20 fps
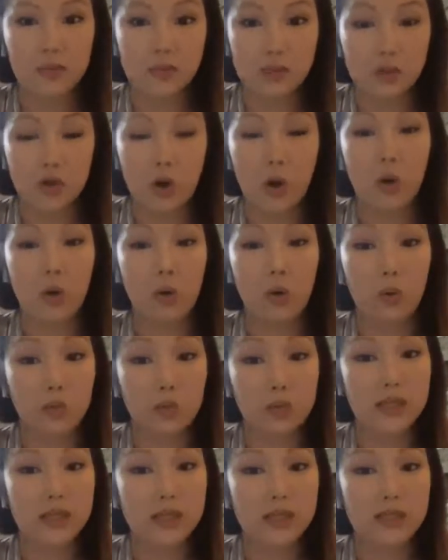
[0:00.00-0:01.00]
So
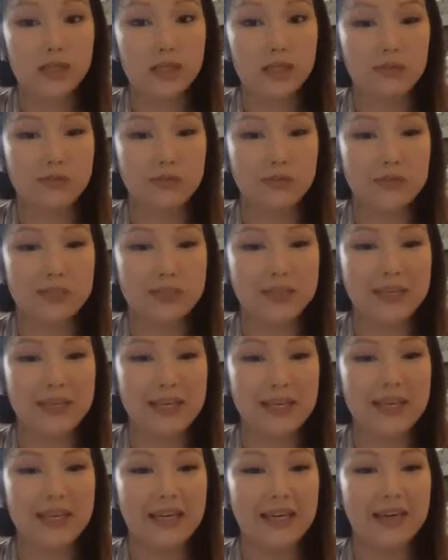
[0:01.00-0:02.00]
it is
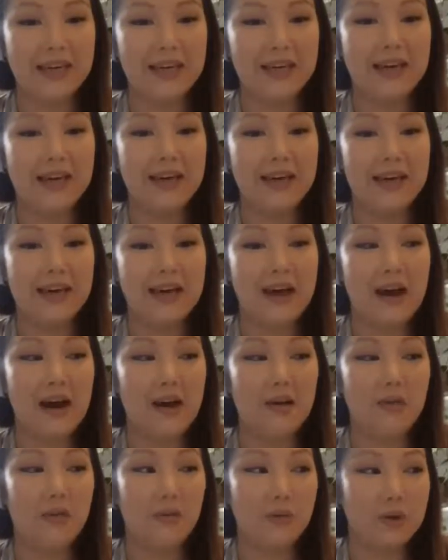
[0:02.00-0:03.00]
definitely
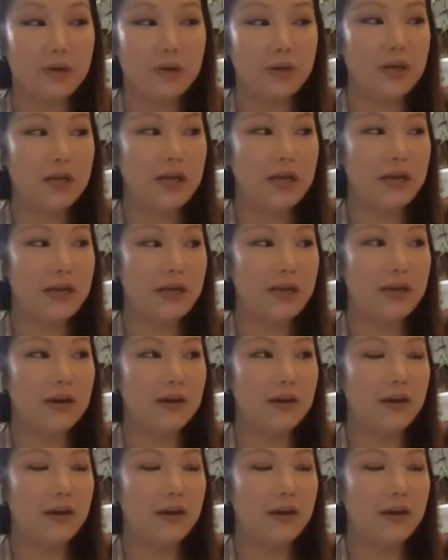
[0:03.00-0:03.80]
a really